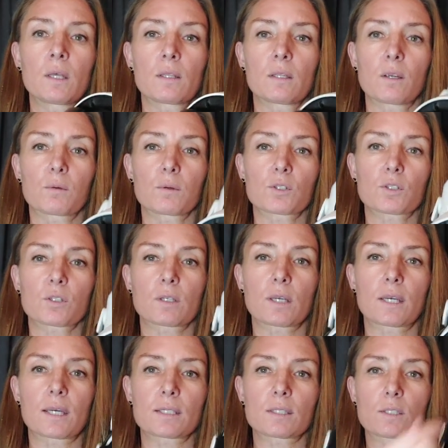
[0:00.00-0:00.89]
The original
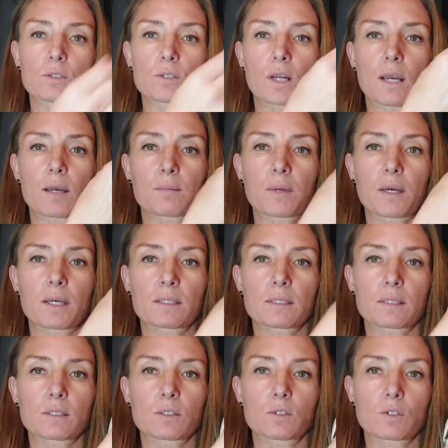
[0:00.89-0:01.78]
head strap
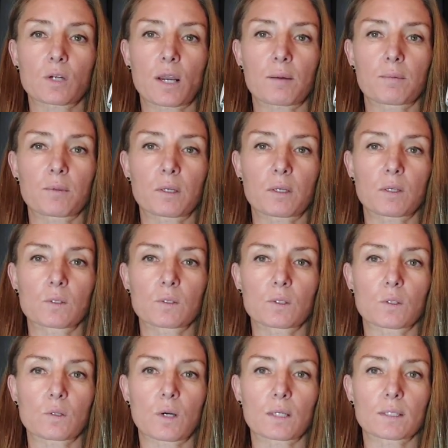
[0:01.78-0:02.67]
has a strap that goes
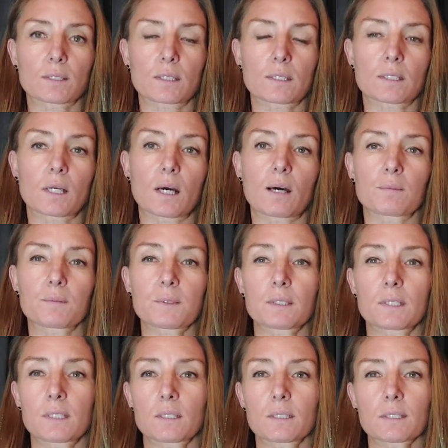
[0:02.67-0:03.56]
across the top
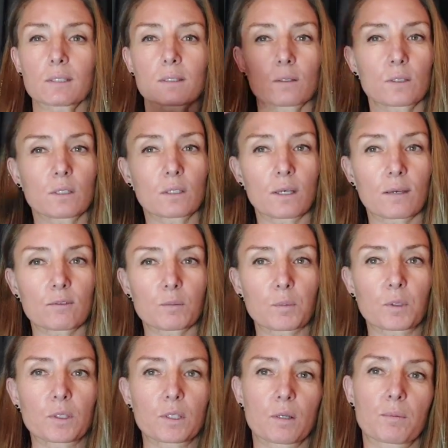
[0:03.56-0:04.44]
still, so you'll have to
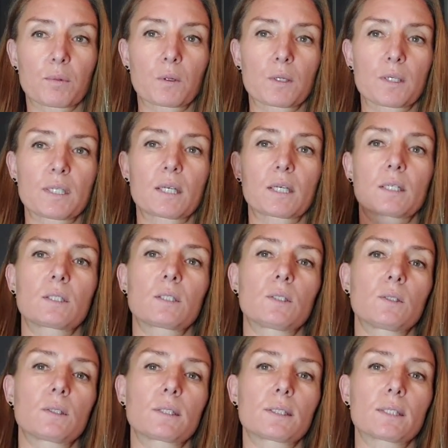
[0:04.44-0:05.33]
pull your ponytail
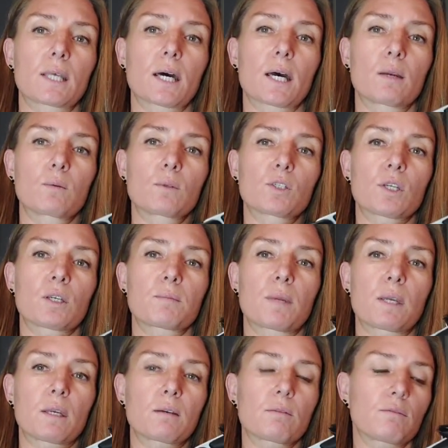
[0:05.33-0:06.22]
to the side, which can
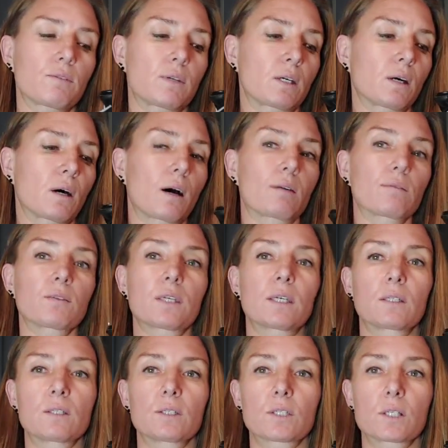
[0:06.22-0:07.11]
make it feel off
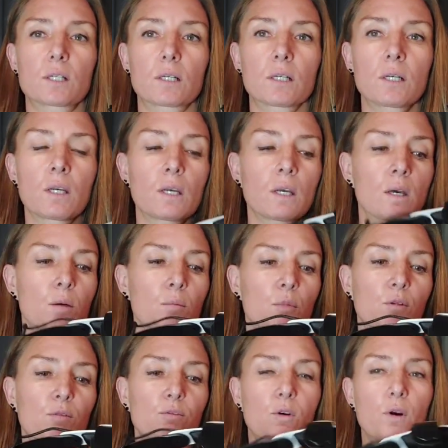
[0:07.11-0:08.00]
kilter.
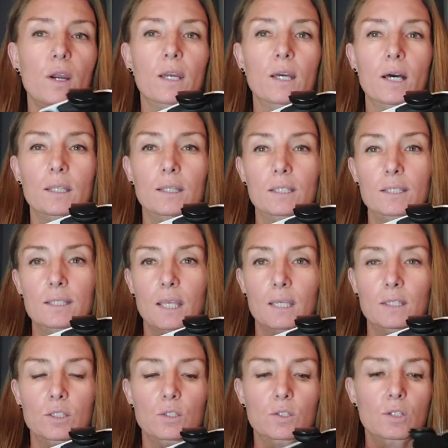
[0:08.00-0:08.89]
Before I got this
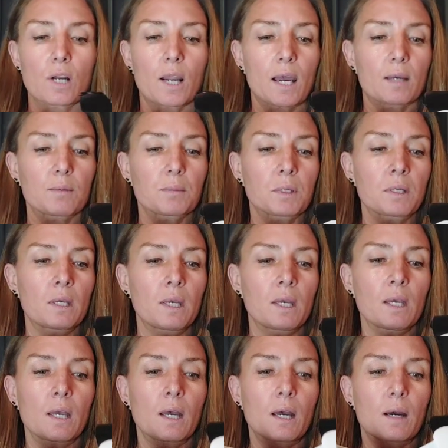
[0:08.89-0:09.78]
head strap,
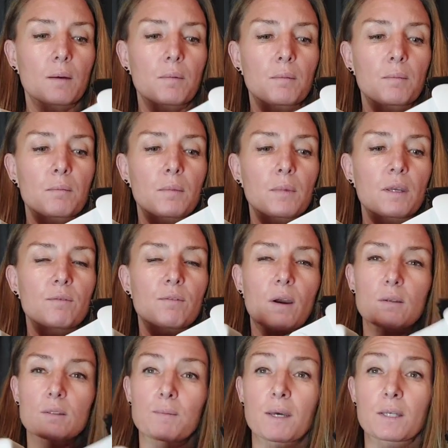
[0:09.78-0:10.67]
if
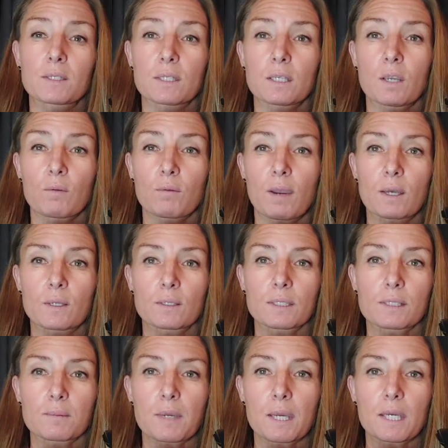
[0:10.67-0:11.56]
I was bouncing
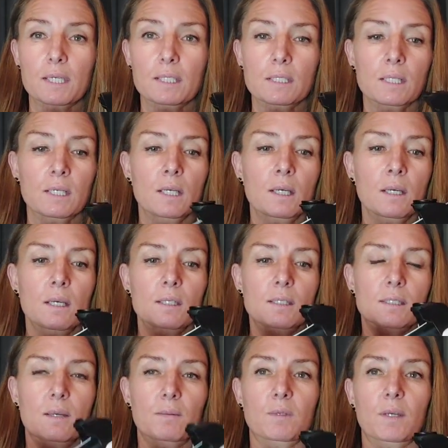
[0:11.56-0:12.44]
around a bit,
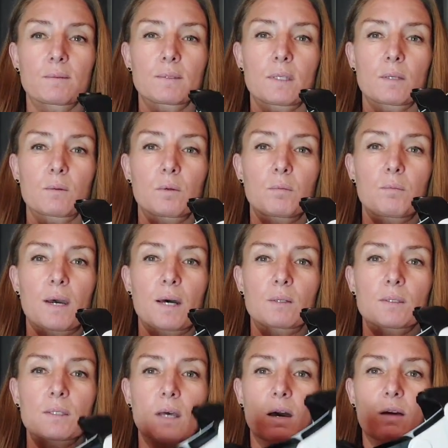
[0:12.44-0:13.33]
sometimes it would
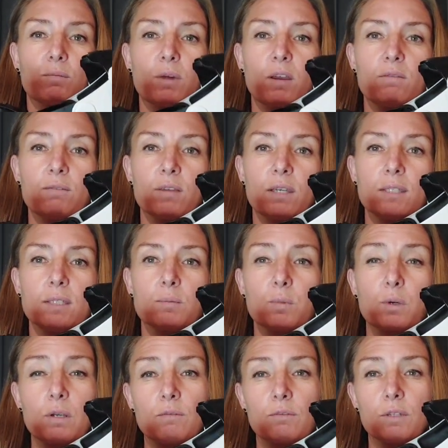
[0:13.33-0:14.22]
bounce off my face
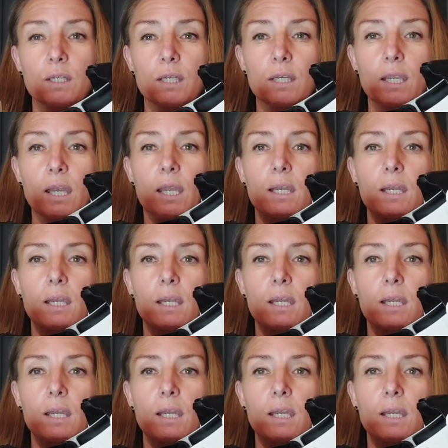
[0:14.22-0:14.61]
briefly